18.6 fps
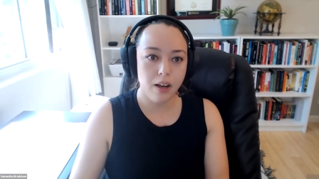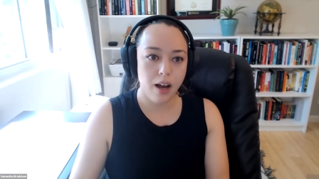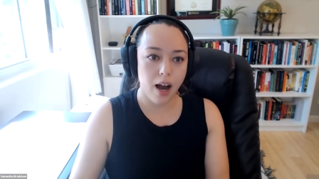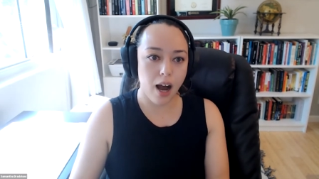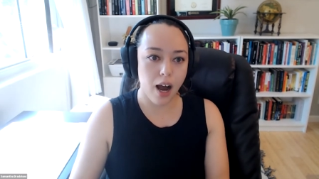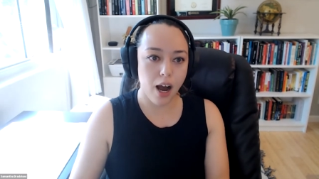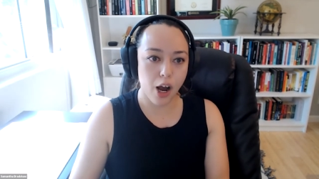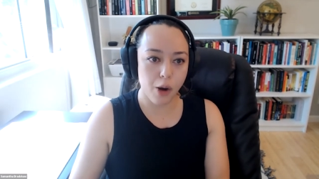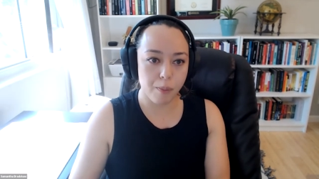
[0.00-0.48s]

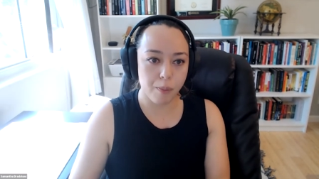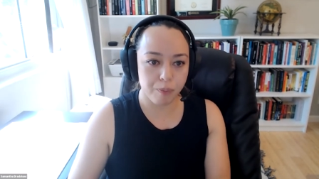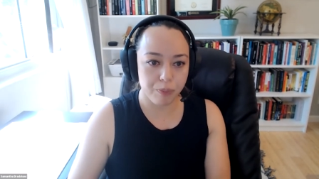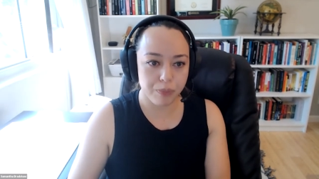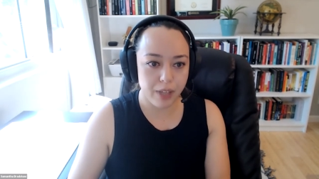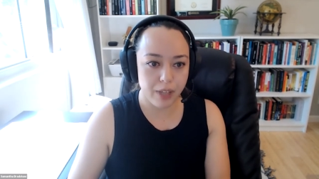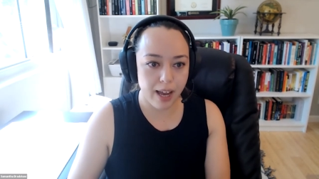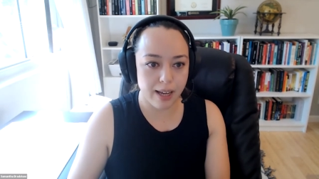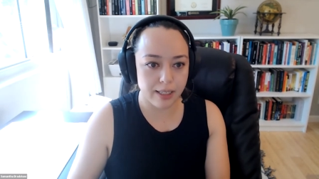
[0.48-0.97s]
um,
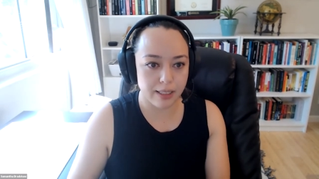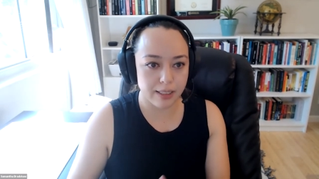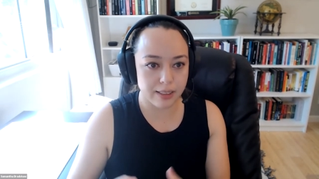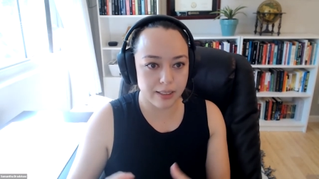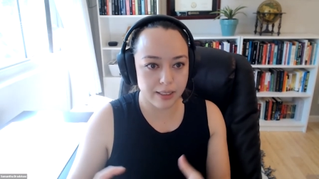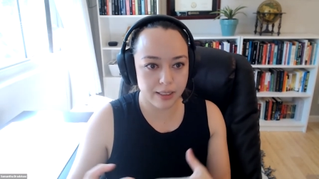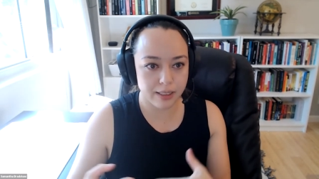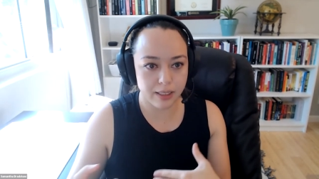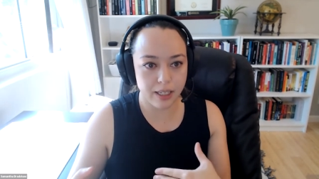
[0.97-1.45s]

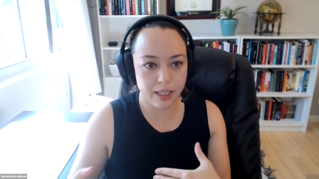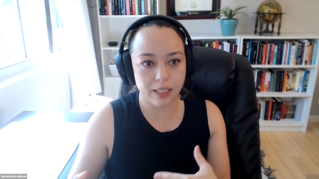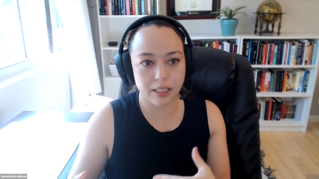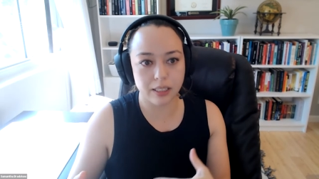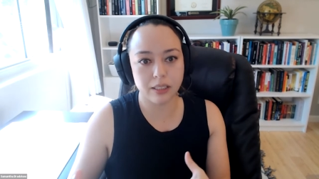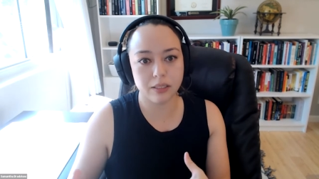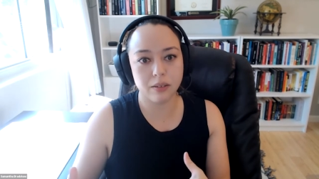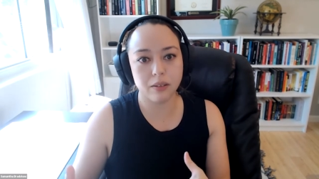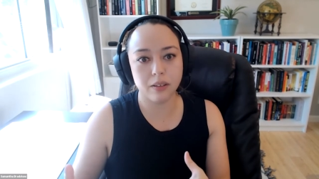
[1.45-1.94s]
and
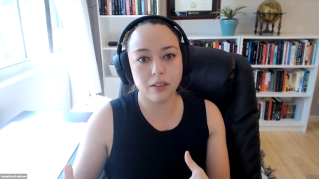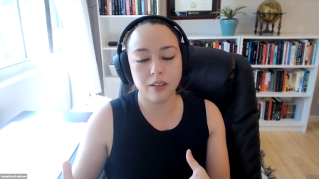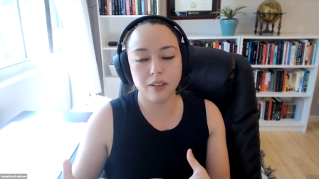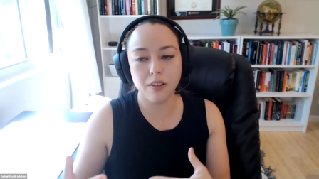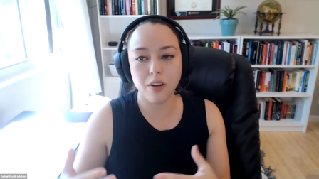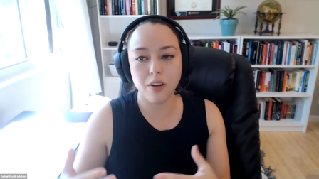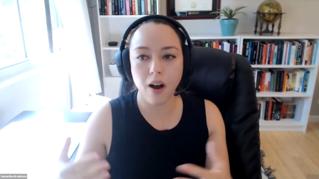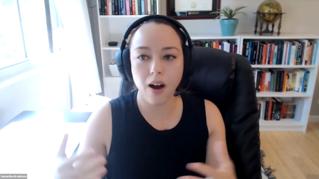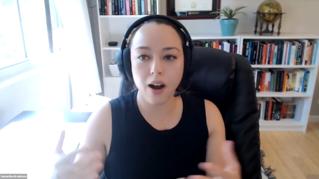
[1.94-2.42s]
it's
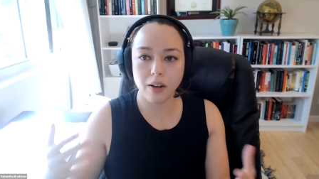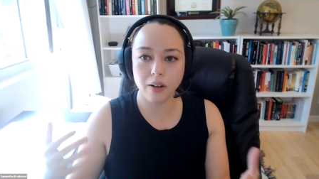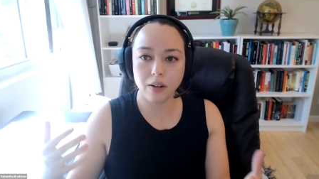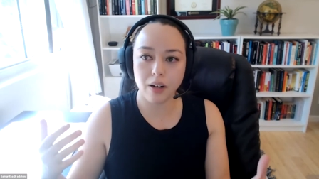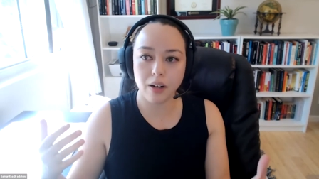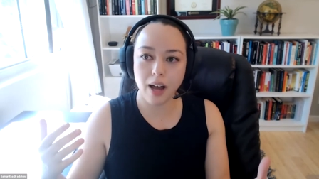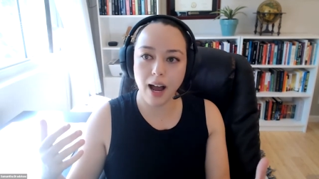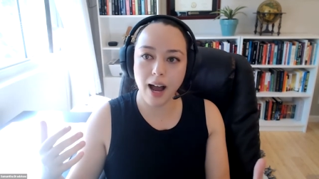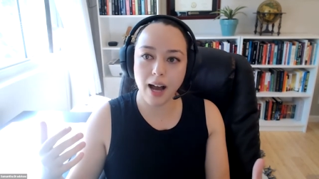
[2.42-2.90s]
not
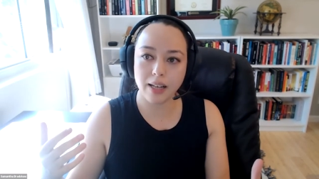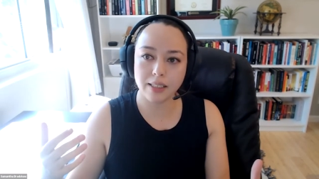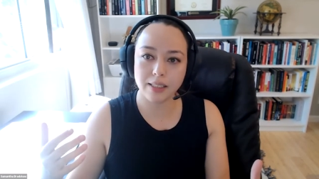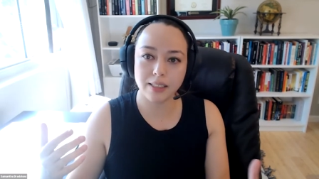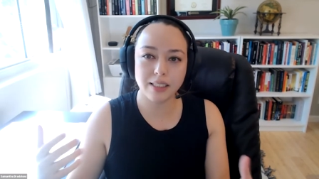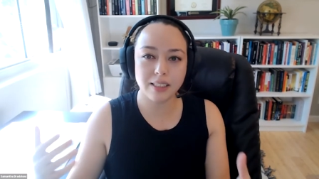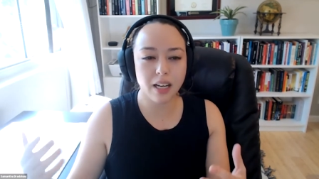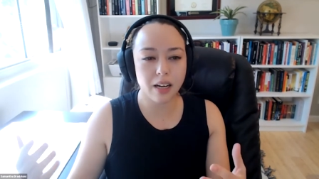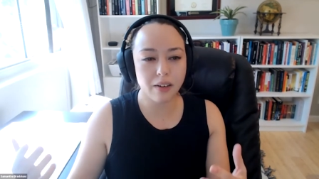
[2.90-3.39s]
as
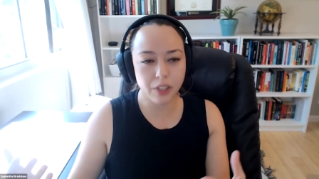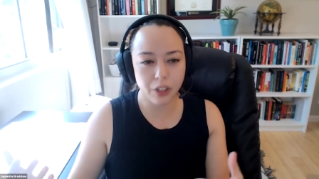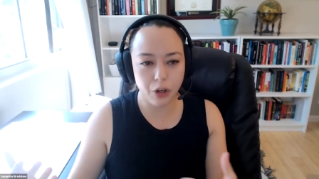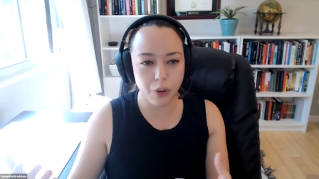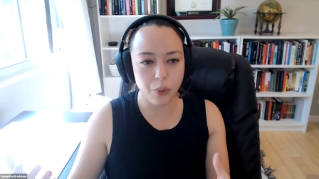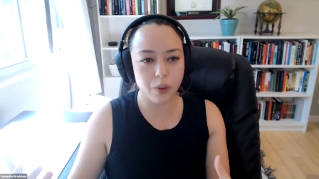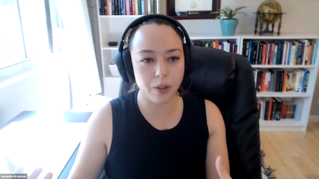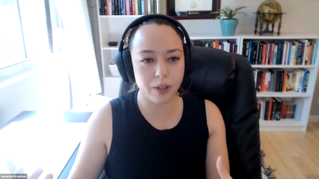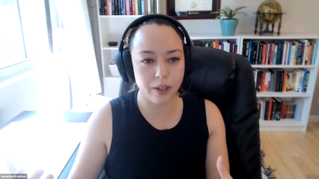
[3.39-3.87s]
it's kind of a
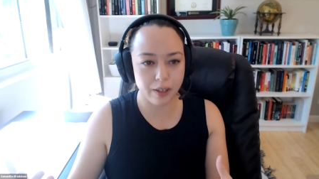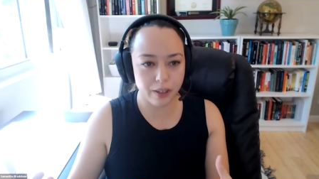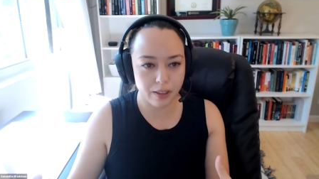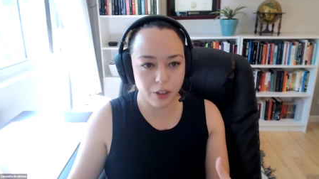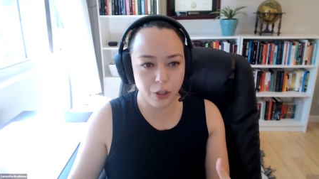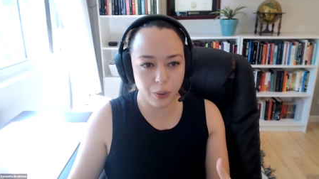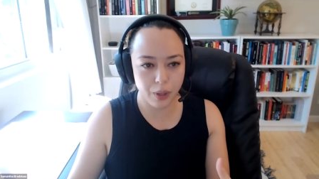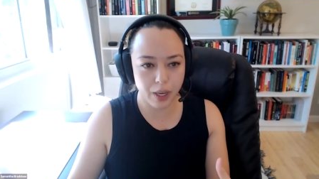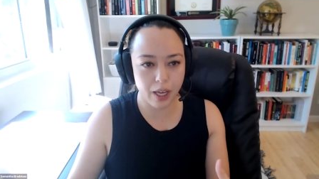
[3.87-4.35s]
new kid,
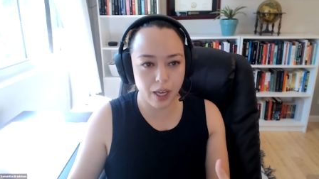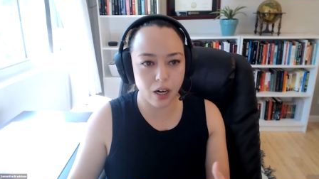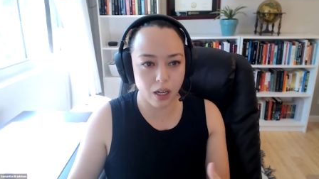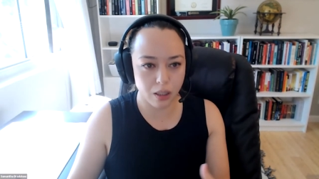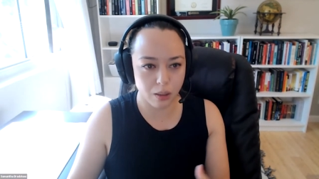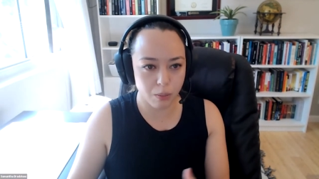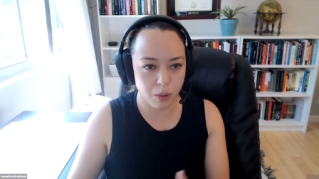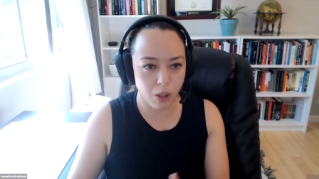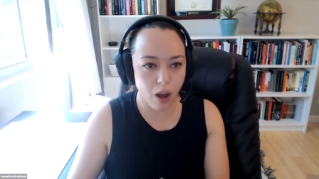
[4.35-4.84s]
new kid
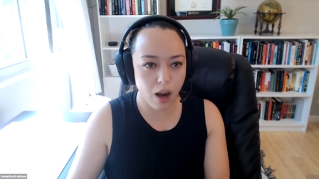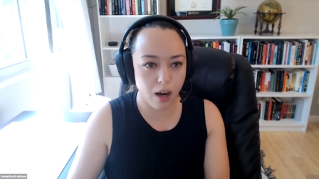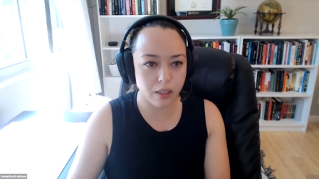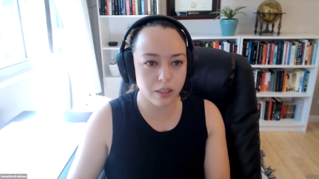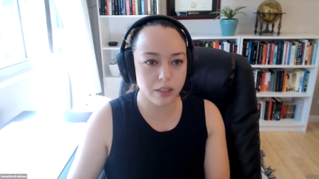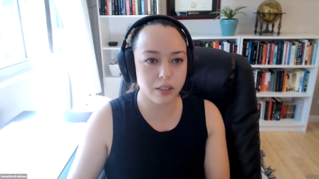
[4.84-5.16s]
on the block.